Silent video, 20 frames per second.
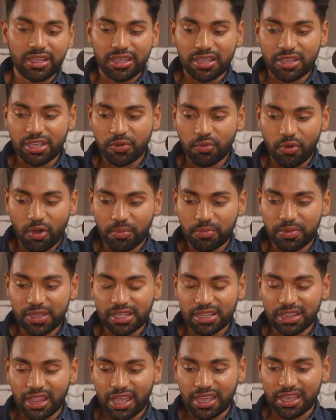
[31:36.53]
It won't
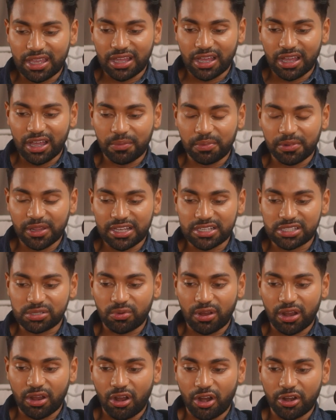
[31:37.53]
be like a place
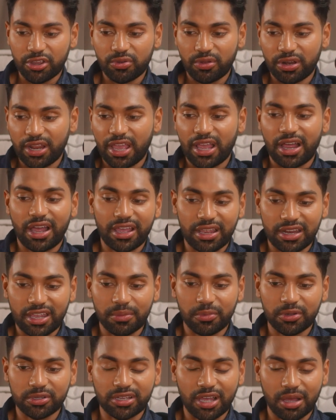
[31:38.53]
where, are you an
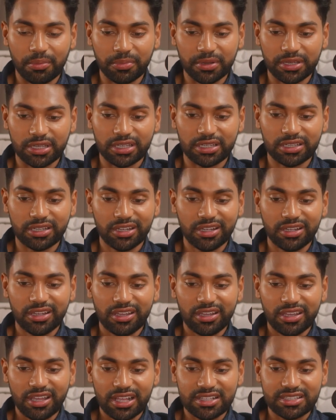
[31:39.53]
AI-enabled company?
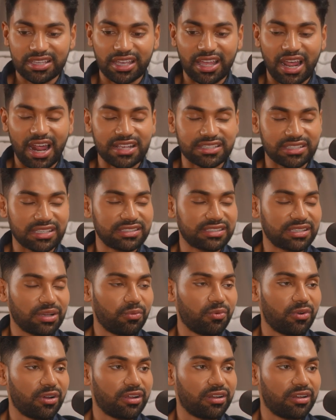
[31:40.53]
It's like asking
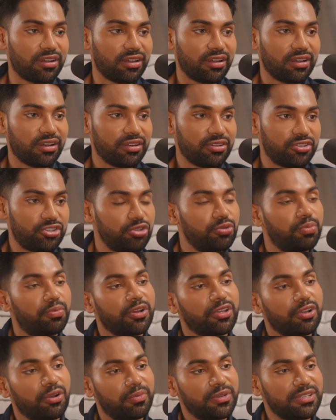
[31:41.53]
someone, do you
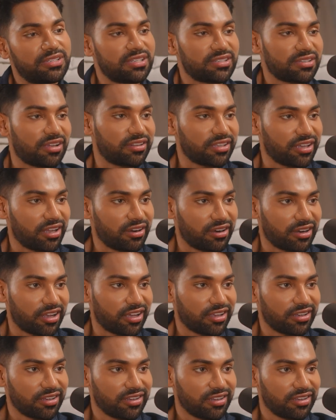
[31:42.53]
put your business on the internet?
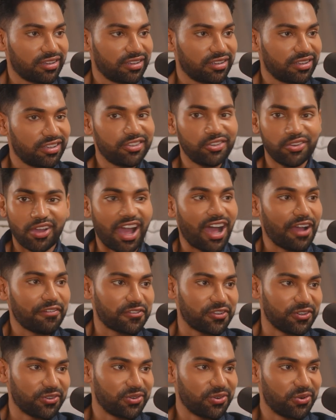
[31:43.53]
You have to.